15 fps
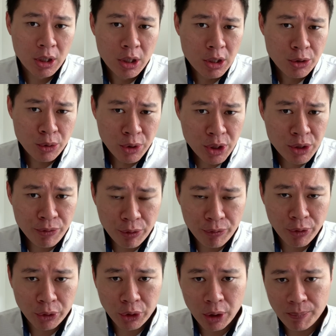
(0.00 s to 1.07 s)
So this is food
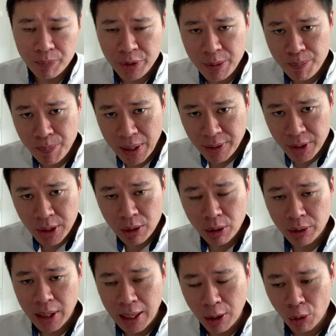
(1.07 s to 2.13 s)
for thought. Depending on
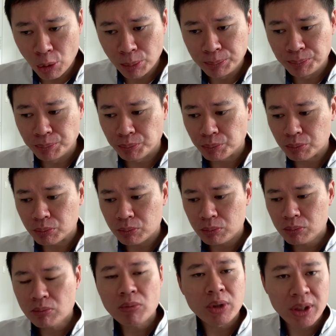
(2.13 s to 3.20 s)
how
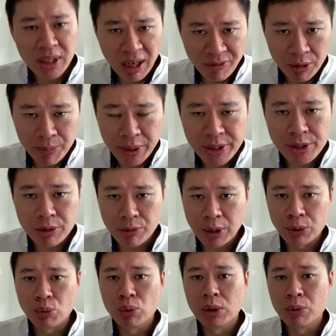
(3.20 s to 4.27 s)
governments
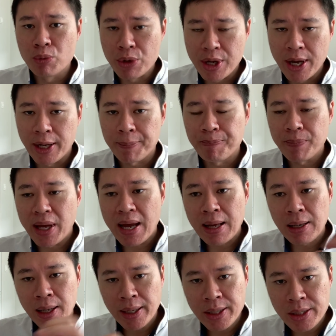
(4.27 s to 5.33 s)
around the world react,
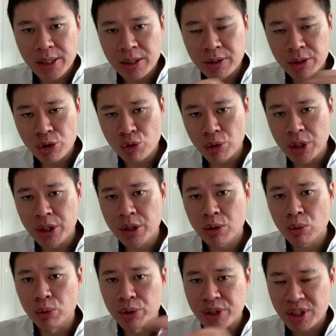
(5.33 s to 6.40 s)
airline industry
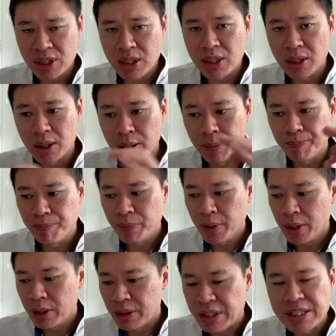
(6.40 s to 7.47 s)
could see a
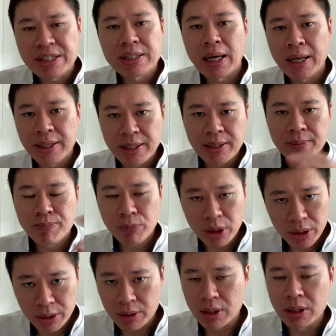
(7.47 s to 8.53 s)
deciding
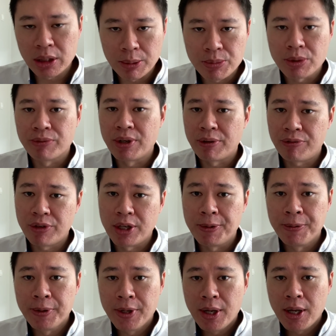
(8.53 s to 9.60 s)
turn in terms of their fate.
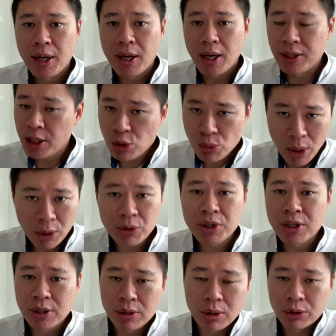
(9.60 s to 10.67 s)
And that's why I want to
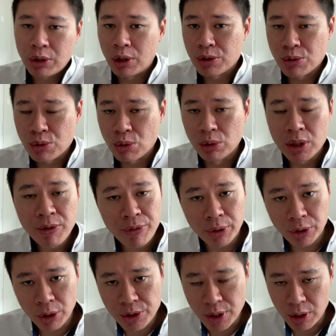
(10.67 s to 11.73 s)
hear your thoughts also. Leave your
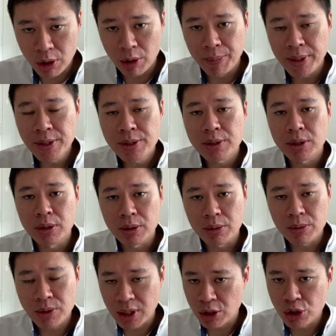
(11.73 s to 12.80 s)
thoughts and comments in the
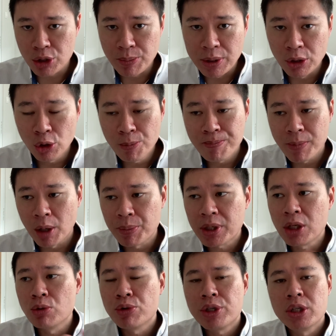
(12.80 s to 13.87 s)
sections below. I'll be
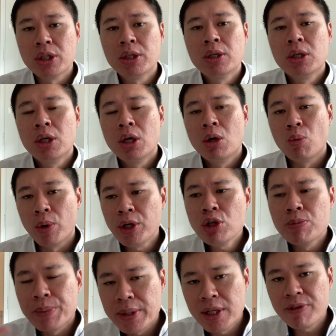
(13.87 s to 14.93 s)
keen to hear whether you
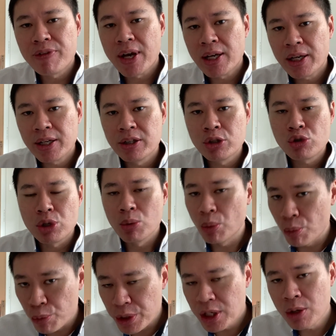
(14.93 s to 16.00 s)
believe airline industry will
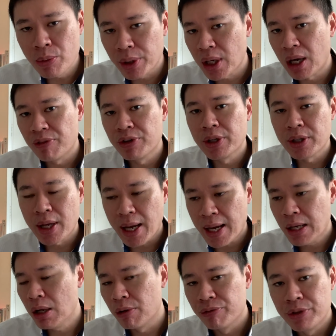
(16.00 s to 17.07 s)
really recover
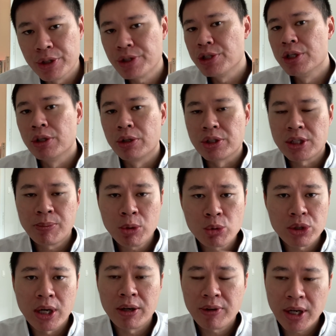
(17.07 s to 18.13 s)
end of this year or not. Something which
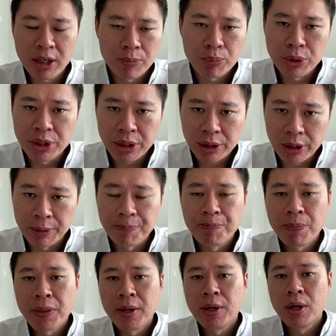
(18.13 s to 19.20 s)
I kind of predicted
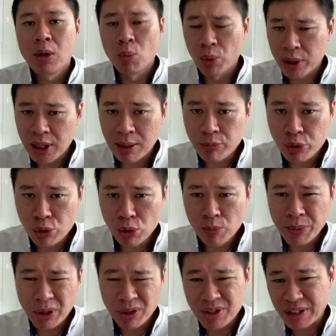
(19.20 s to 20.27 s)
will come true
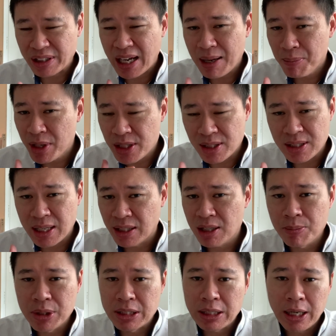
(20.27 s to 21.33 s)
because the timeline is getting a
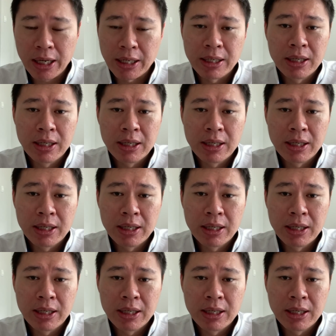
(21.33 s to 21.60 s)
bit tight.